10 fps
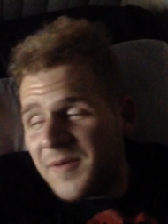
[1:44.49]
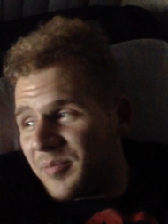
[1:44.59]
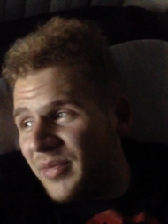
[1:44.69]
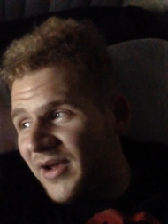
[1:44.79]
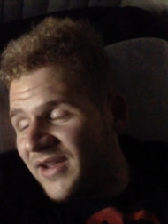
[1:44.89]

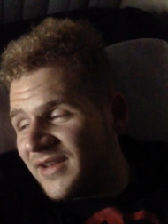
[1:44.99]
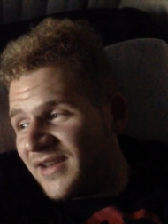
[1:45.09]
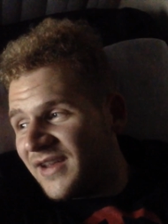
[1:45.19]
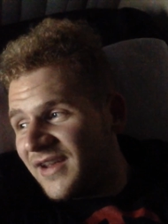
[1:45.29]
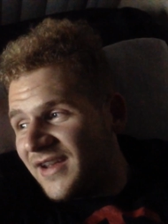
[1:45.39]
But
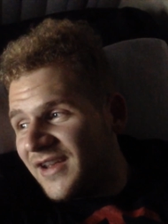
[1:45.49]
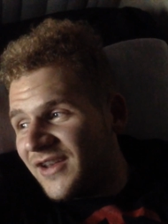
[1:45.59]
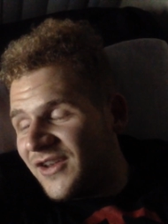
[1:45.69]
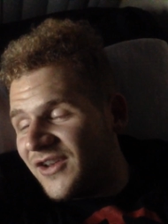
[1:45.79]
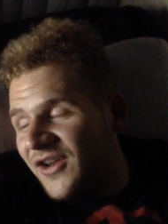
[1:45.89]

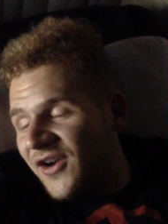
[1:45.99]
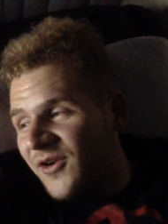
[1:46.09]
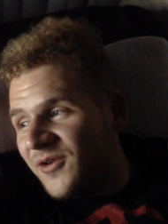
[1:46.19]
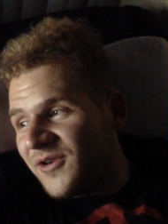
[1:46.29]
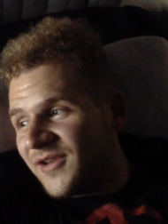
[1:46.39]
you
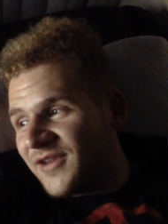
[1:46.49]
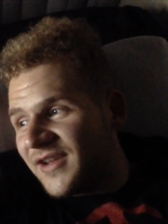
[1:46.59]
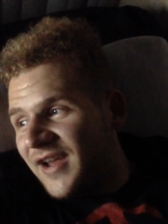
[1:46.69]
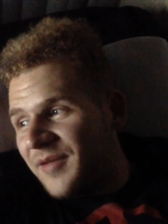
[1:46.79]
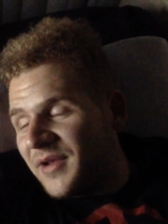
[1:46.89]
know,
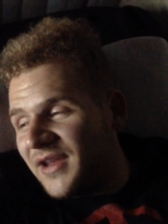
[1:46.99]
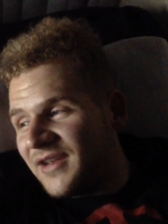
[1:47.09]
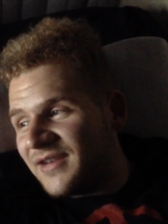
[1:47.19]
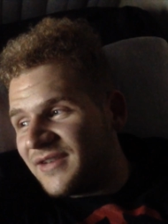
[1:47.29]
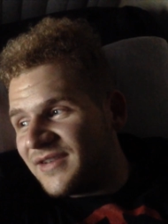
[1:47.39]
I
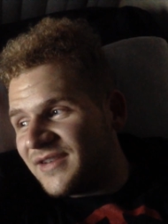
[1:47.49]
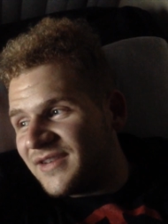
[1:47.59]
mean,